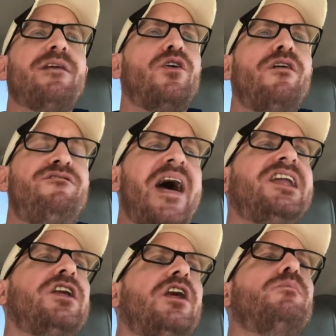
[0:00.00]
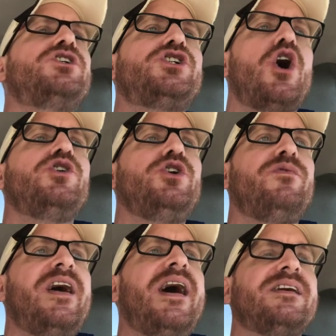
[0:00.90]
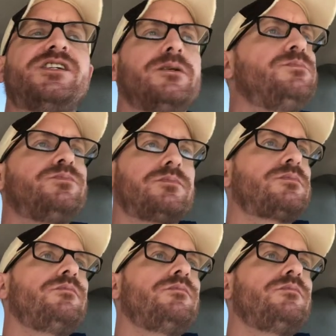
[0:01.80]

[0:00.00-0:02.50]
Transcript: It never affected him, which shows you this.